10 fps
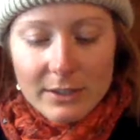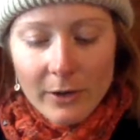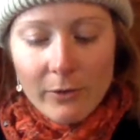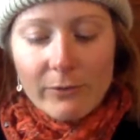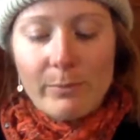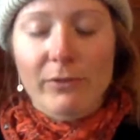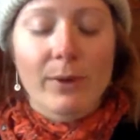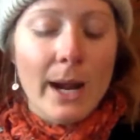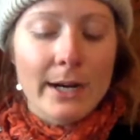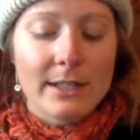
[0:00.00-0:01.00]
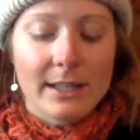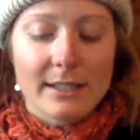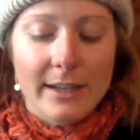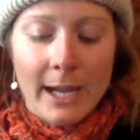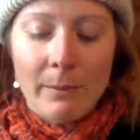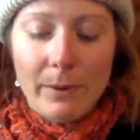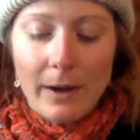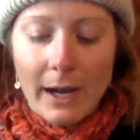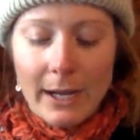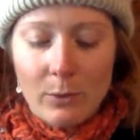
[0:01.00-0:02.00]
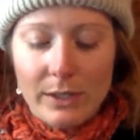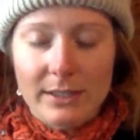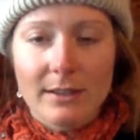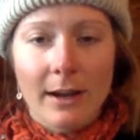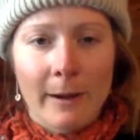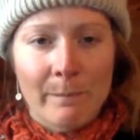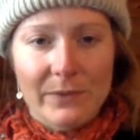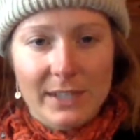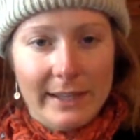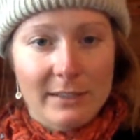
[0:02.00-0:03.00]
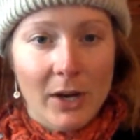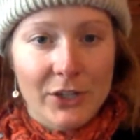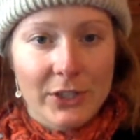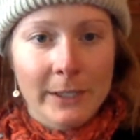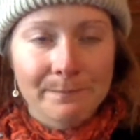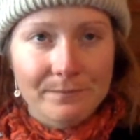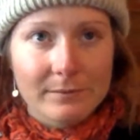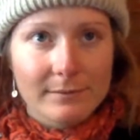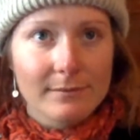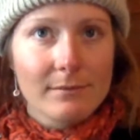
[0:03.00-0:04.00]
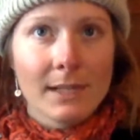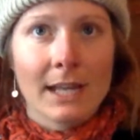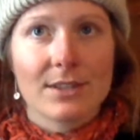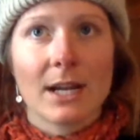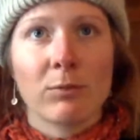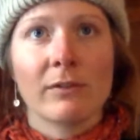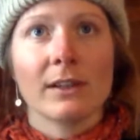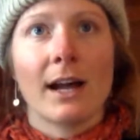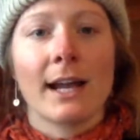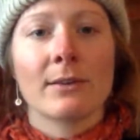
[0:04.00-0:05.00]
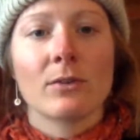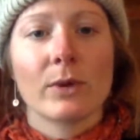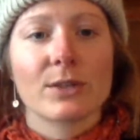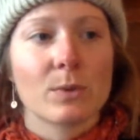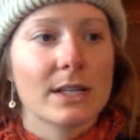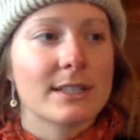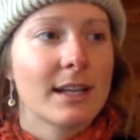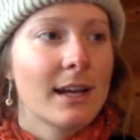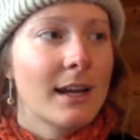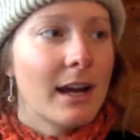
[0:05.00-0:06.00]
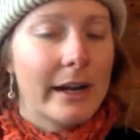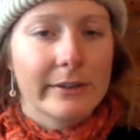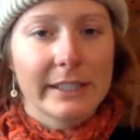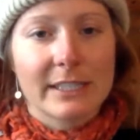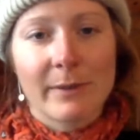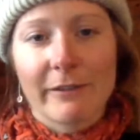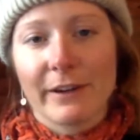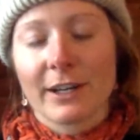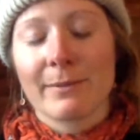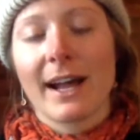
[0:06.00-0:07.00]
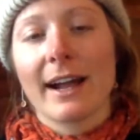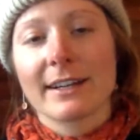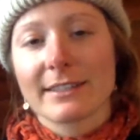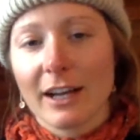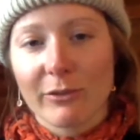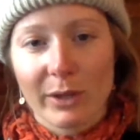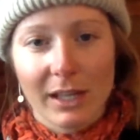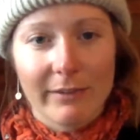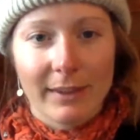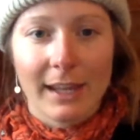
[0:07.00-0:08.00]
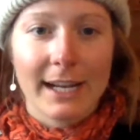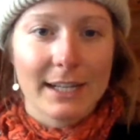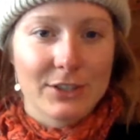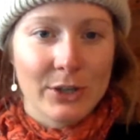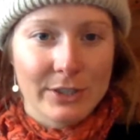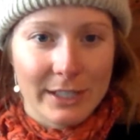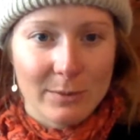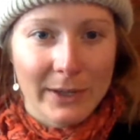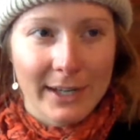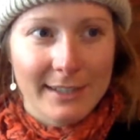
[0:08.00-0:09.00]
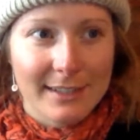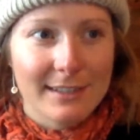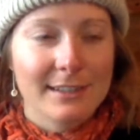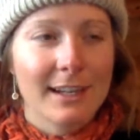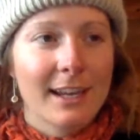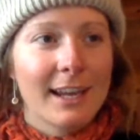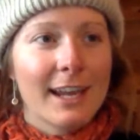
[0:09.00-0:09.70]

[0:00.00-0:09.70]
So, but prior to this camp, I would say this mantra at the top of a line, which was, I release my fear to my higher self with love and light as chosen experiences.